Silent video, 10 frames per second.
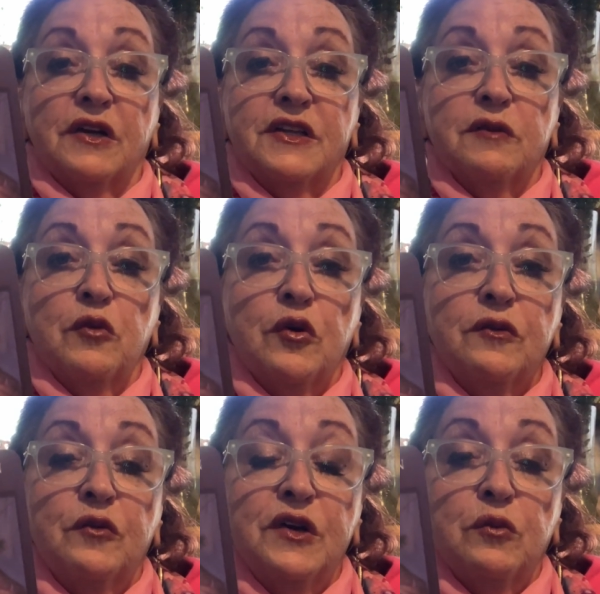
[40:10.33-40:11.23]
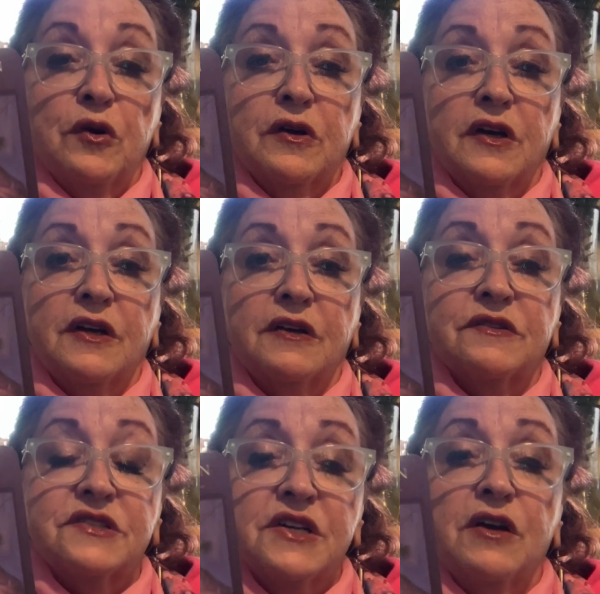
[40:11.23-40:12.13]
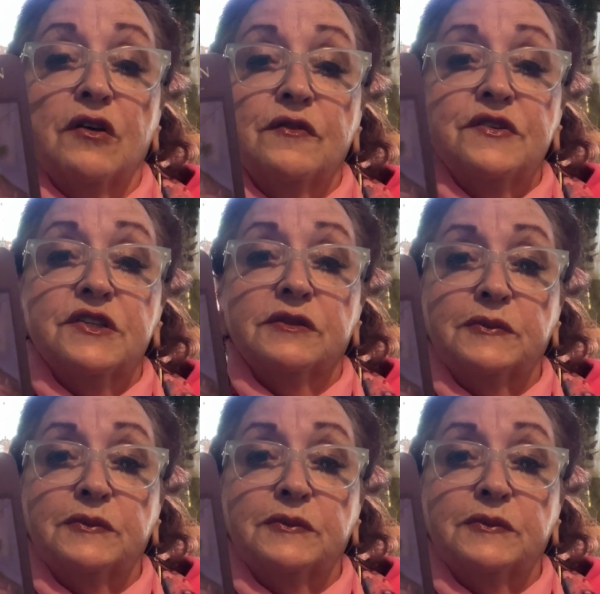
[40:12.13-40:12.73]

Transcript: The more we work on ourselves